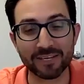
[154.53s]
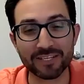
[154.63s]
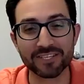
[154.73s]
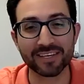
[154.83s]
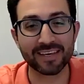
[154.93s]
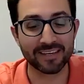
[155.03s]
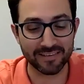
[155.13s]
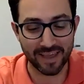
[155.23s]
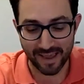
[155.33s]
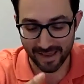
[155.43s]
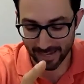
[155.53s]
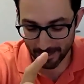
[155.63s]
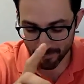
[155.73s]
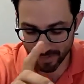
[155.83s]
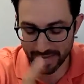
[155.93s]
Felicia is
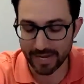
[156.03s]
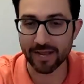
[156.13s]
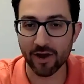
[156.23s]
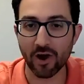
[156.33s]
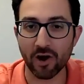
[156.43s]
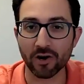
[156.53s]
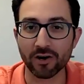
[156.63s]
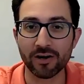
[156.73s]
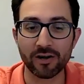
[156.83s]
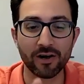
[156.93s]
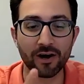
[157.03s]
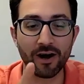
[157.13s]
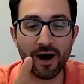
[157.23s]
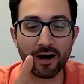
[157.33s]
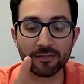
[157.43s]
a NAR
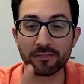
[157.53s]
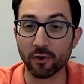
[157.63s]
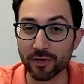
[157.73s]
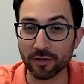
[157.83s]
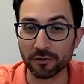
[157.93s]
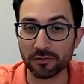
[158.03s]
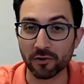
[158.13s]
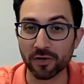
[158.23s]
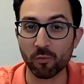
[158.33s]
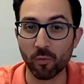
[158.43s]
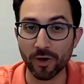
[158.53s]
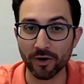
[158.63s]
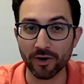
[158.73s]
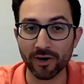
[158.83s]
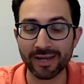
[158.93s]
uh, 30 under 30
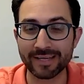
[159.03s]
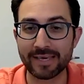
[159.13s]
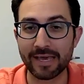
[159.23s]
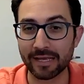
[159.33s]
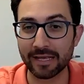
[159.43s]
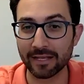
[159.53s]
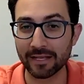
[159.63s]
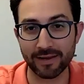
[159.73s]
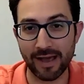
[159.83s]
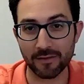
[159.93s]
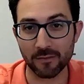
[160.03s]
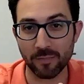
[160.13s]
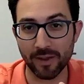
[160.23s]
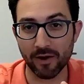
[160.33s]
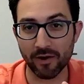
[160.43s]
winner, killing it out in the
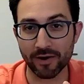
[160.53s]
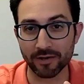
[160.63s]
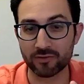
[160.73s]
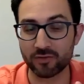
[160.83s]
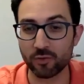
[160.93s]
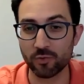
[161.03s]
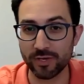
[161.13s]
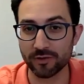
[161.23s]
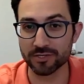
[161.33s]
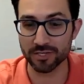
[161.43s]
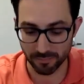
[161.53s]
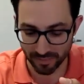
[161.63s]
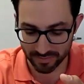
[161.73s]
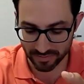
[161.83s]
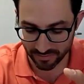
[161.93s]
Bay Area, two years in
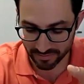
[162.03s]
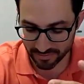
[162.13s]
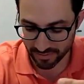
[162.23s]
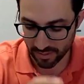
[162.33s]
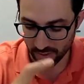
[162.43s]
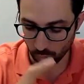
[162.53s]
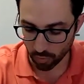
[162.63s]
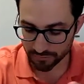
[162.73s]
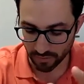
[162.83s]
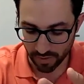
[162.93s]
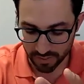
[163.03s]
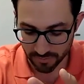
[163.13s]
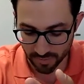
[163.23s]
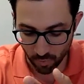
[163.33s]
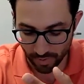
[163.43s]
business, works for a
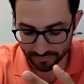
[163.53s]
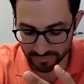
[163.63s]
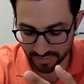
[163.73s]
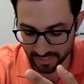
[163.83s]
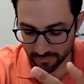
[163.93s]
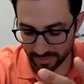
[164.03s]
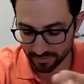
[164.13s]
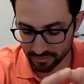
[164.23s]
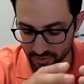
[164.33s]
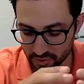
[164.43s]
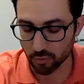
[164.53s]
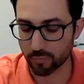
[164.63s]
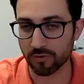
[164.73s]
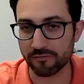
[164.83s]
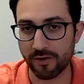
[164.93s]
husband and wife team, and is
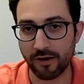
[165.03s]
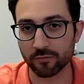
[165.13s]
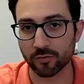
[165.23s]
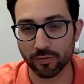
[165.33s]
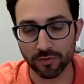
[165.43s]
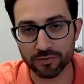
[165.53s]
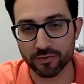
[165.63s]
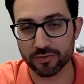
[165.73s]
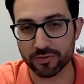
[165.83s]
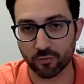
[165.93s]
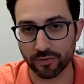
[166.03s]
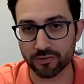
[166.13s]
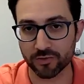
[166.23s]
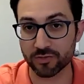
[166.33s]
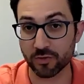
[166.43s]
super involved with the Realtor,
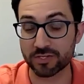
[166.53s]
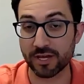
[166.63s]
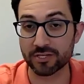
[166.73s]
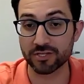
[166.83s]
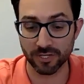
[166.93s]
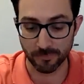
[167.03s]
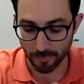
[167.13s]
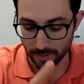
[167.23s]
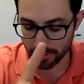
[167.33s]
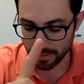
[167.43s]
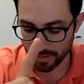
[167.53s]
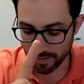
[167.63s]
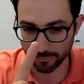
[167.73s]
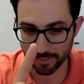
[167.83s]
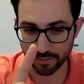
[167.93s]
Realtor Association
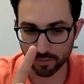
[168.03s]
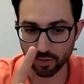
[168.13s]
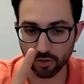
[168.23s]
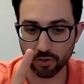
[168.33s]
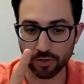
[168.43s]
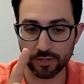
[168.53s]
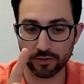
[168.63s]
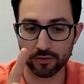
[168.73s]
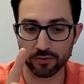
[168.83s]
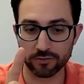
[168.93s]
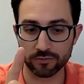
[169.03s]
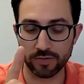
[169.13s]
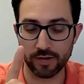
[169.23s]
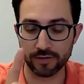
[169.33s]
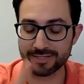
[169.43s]
uh, in her, in her
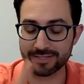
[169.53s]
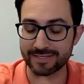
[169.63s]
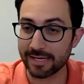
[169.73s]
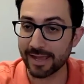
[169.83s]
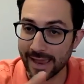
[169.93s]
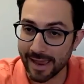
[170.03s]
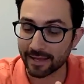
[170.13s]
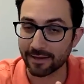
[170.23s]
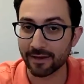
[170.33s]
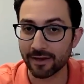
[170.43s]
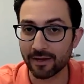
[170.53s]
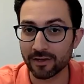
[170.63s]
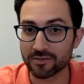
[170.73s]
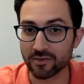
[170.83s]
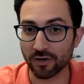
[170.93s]
uh, city and
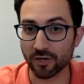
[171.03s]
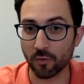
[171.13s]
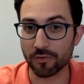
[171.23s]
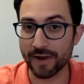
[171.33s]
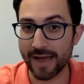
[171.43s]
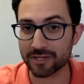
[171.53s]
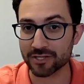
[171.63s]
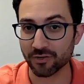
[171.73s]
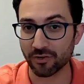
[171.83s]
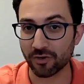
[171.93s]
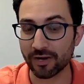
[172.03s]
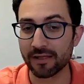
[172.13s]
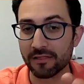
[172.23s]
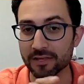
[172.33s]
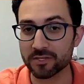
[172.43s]
starting to go national.
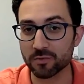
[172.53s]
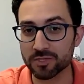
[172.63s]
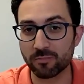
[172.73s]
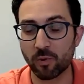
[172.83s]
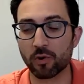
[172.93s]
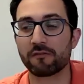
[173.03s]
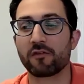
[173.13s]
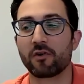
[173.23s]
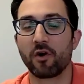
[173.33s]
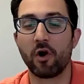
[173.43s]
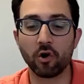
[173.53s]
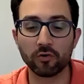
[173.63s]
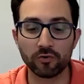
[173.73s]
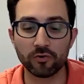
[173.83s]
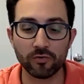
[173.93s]
This one's important for
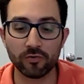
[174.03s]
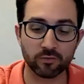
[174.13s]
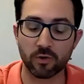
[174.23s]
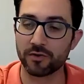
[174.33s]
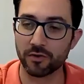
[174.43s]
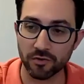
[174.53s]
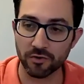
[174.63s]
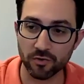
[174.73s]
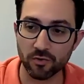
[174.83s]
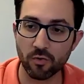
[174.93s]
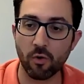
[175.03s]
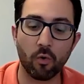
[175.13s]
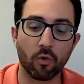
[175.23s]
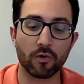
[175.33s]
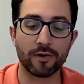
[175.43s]
all you guys, whether you're new
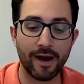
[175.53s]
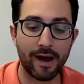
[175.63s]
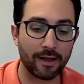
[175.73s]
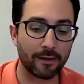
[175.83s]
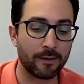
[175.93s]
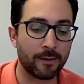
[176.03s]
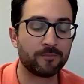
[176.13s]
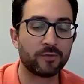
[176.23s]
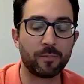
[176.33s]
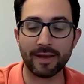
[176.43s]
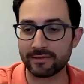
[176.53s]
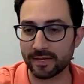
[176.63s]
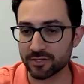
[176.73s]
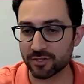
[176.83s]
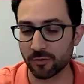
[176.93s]
or not, to pay
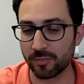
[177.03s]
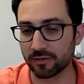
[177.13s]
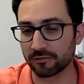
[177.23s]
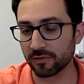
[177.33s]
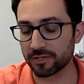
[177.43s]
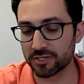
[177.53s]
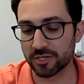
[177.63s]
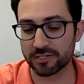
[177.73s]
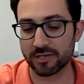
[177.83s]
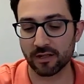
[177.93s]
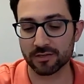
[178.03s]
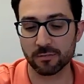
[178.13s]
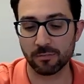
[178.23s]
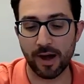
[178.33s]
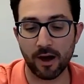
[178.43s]
attention to because Felicia's going to tell us
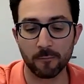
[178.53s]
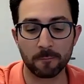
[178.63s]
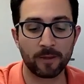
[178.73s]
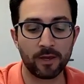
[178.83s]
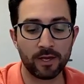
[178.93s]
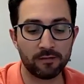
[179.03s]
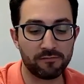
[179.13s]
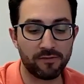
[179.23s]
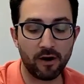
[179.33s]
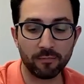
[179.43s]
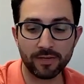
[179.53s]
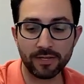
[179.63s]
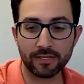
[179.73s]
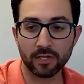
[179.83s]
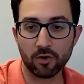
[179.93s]
about involvement
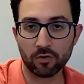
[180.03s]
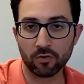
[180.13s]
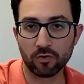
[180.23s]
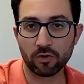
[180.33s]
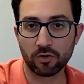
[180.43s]
in local